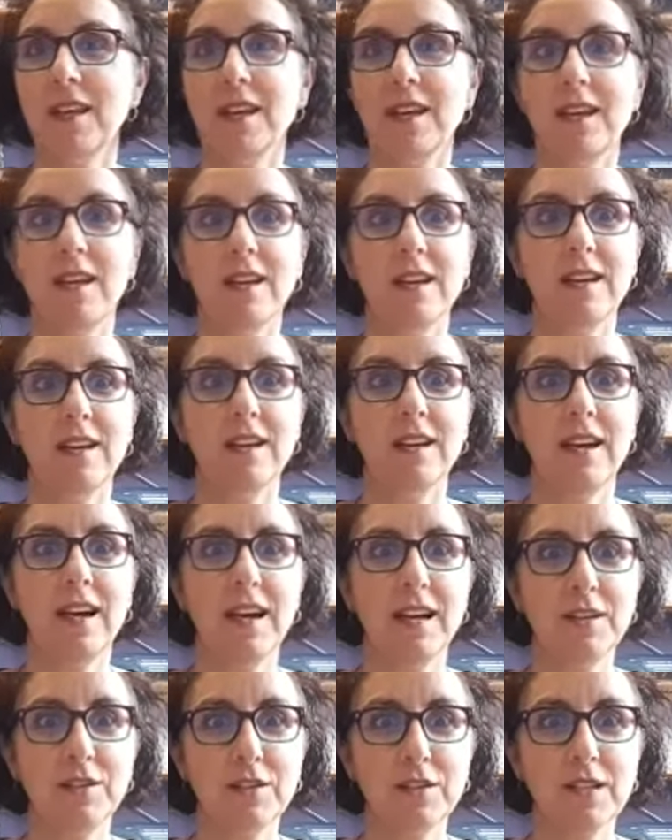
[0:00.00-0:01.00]

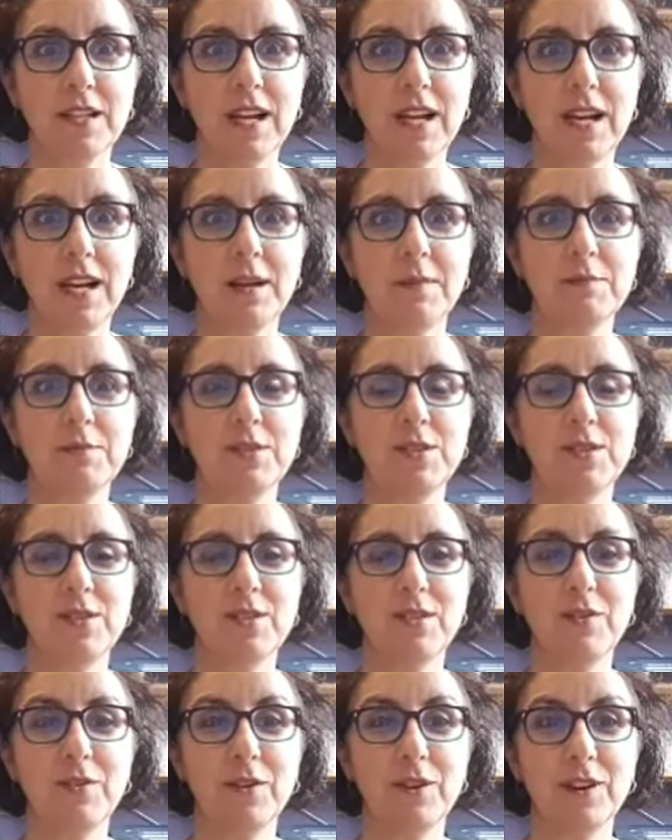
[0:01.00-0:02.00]
100 cups
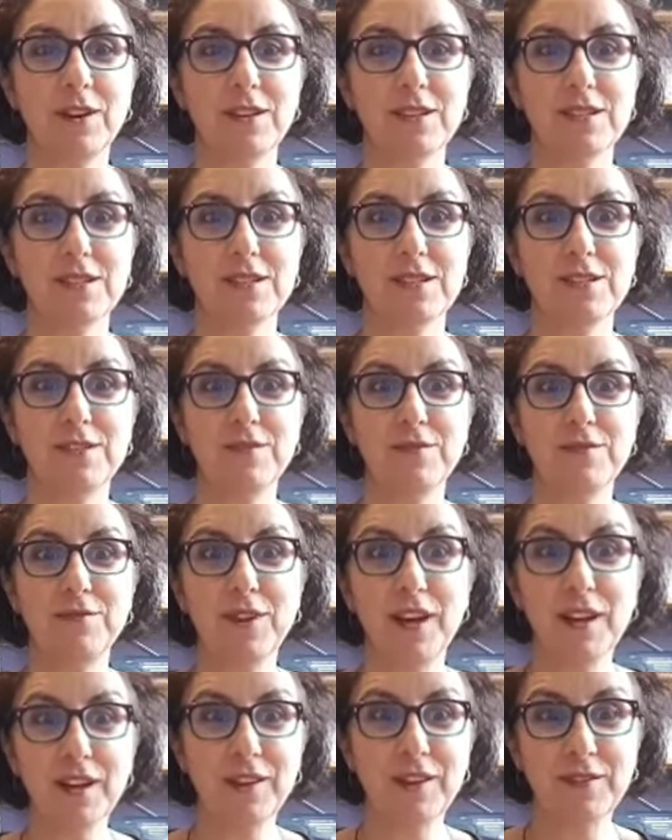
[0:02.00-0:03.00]
or
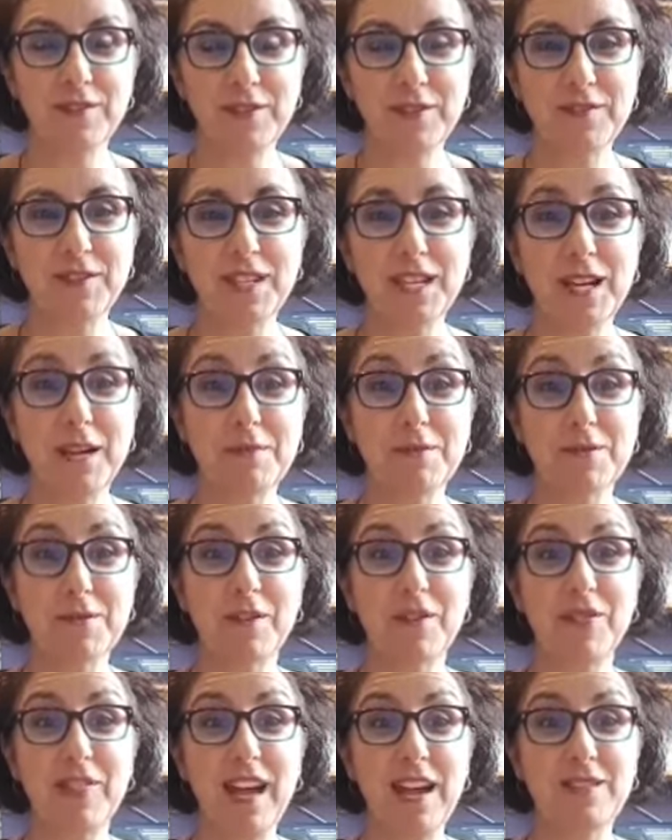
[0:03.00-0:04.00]
250 cups or
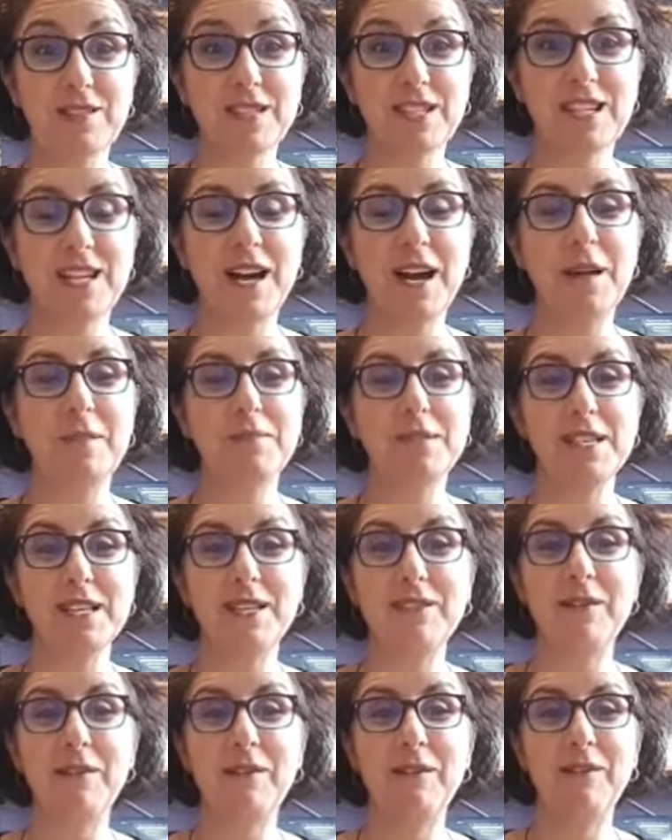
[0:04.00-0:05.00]
1,000 cups
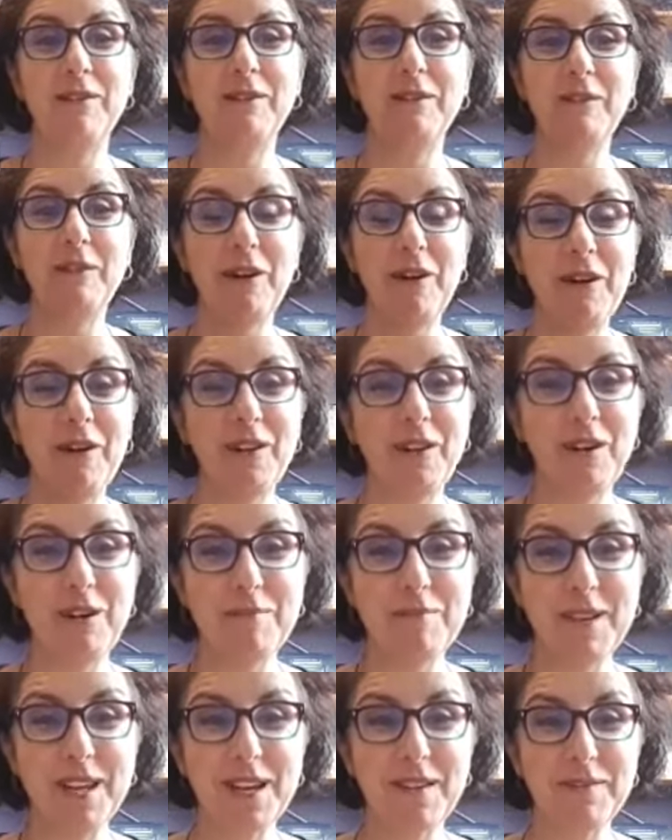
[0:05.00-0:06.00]
and roll,
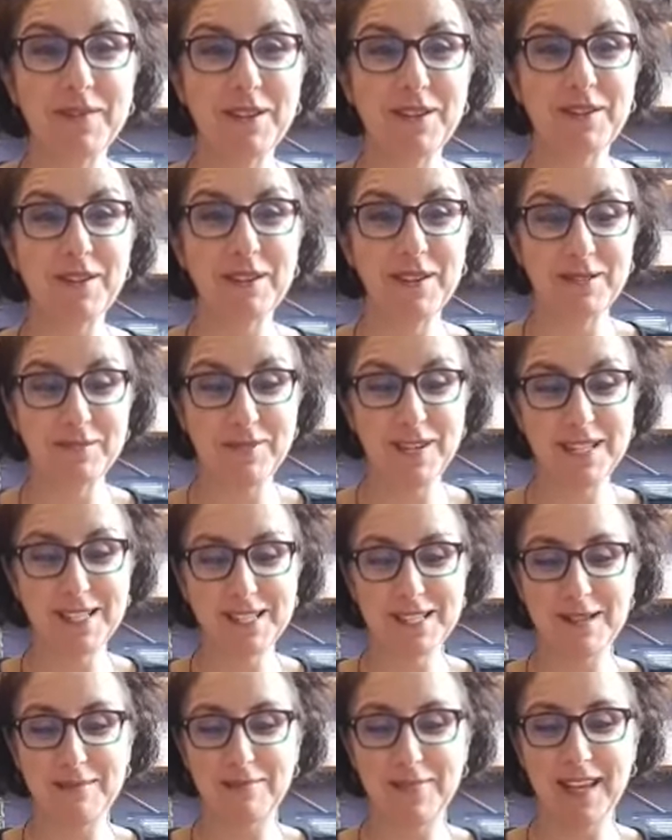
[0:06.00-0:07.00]
hoping up they were going to win
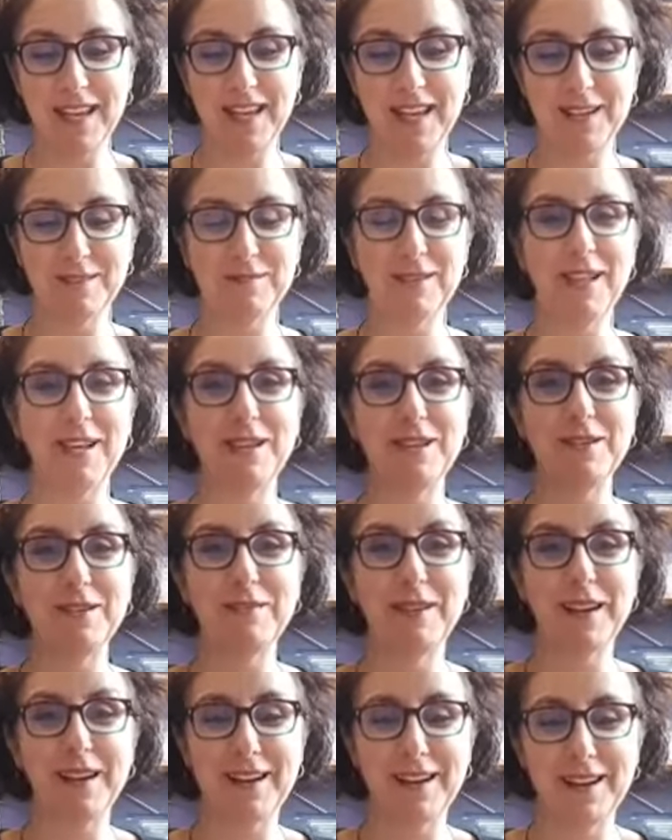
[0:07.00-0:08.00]
something. I'm like, oh
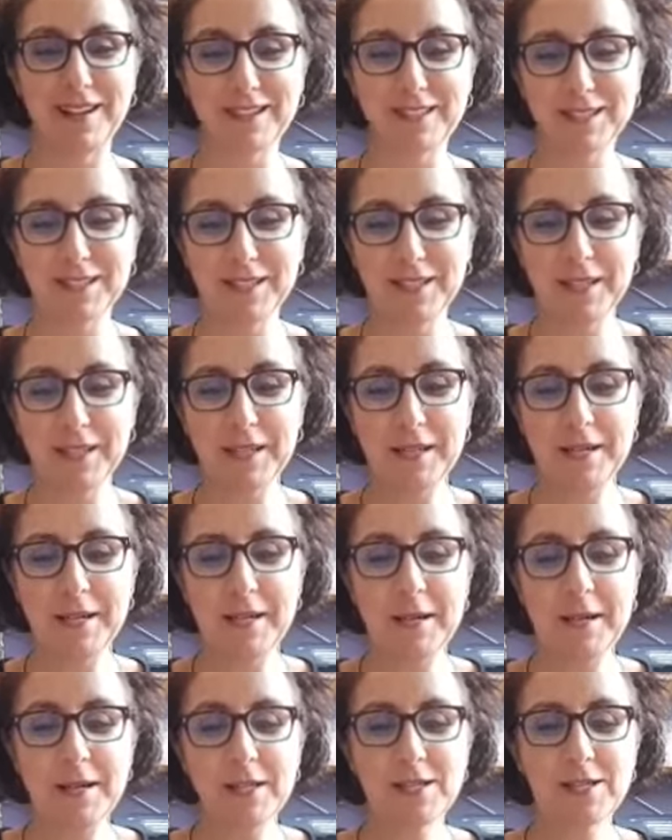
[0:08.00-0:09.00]
my gosh.
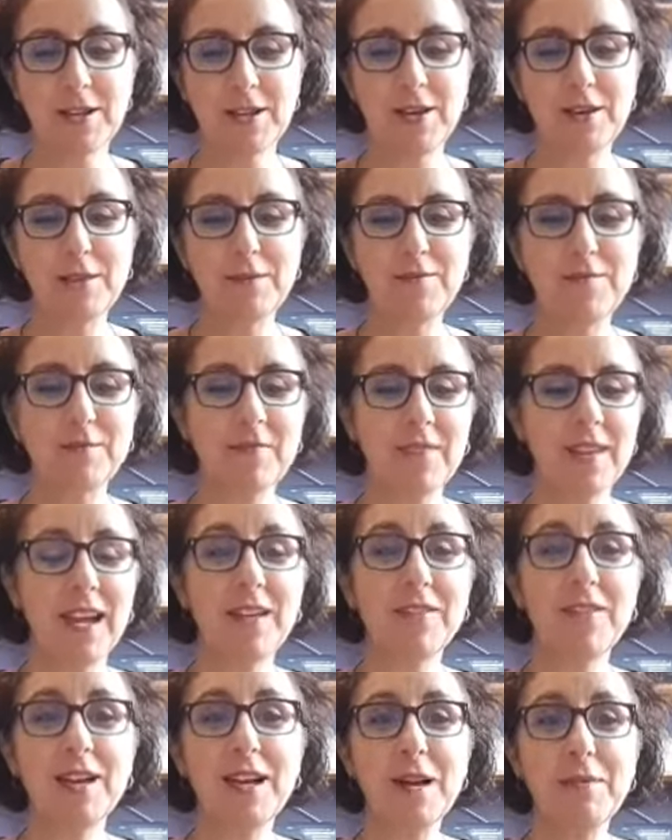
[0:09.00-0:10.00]
So I
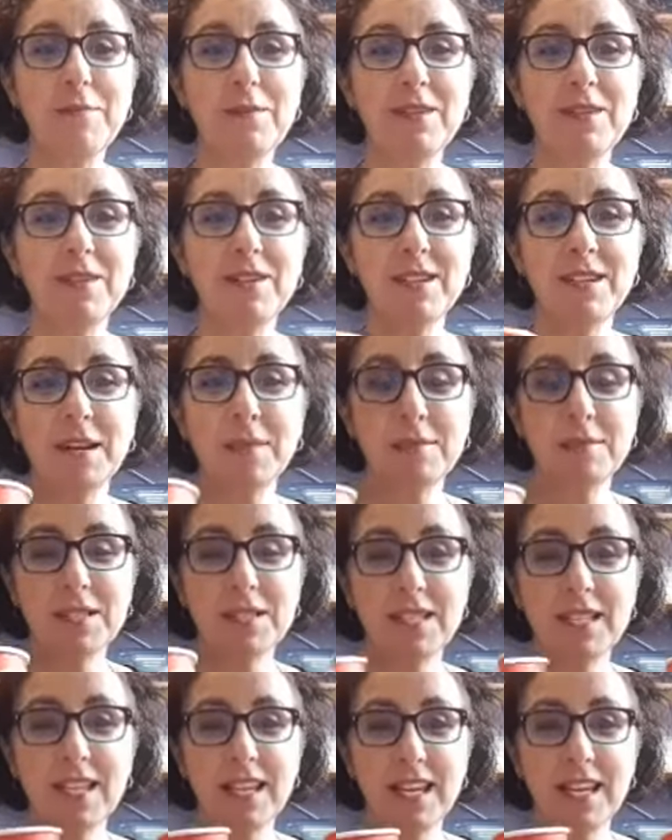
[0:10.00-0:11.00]
have a couple cups
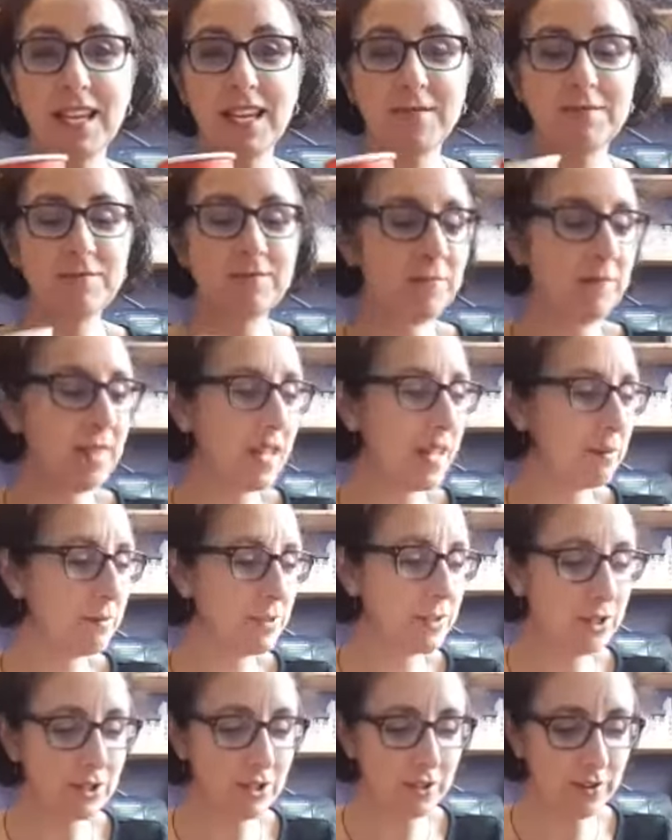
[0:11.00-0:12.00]
today, and I'm
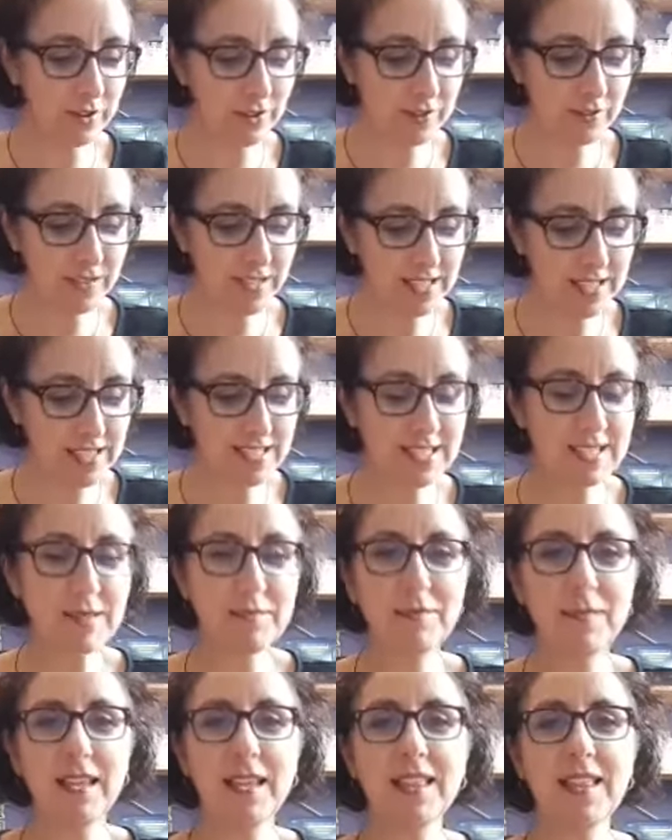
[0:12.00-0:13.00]
going to show you. This is
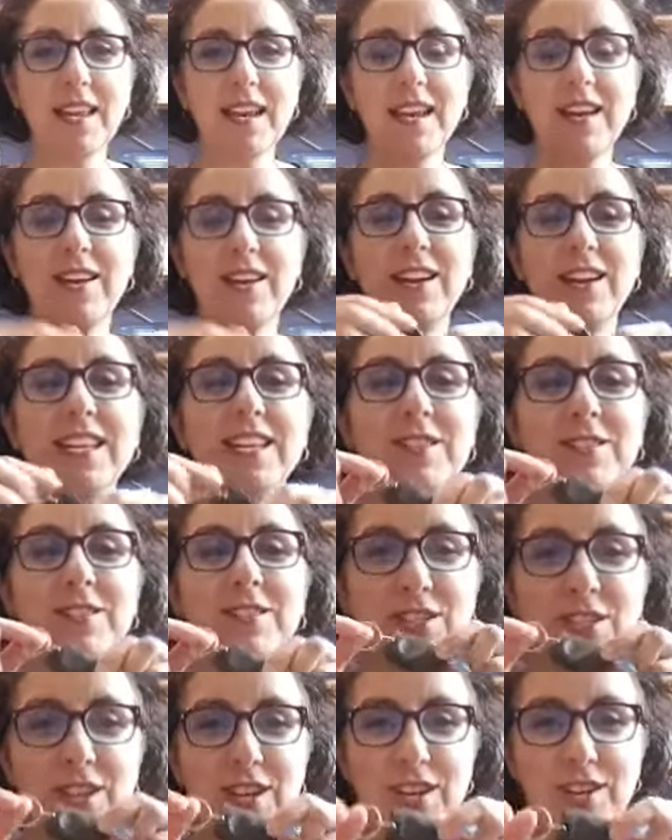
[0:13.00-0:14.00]
something that I got
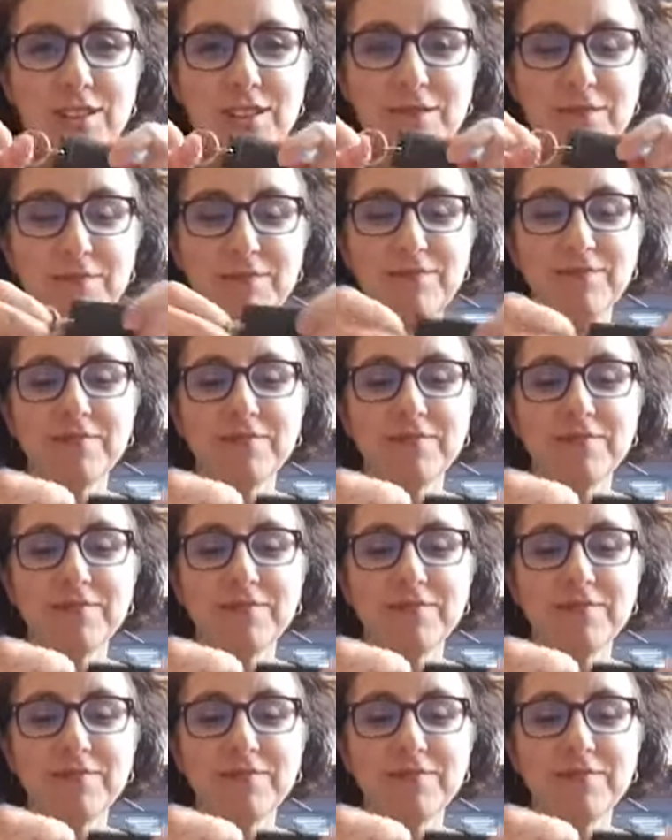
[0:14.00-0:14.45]
years ago.